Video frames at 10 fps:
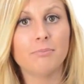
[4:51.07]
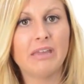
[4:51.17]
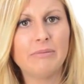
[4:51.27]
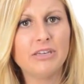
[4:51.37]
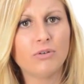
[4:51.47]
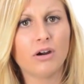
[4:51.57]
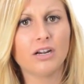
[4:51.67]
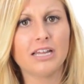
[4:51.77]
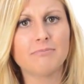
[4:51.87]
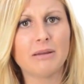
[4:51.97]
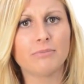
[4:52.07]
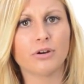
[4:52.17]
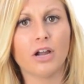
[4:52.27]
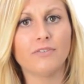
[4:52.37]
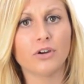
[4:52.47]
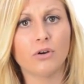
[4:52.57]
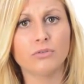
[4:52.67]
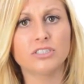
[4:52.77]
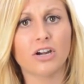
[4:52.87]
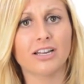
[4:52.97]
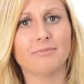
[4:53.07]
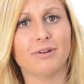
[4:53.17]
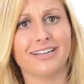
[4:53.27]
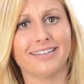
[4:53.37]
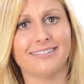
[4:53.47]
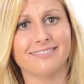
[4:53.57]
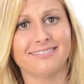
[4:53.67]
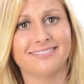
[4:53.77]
Maybe you aren't a member of your own target market,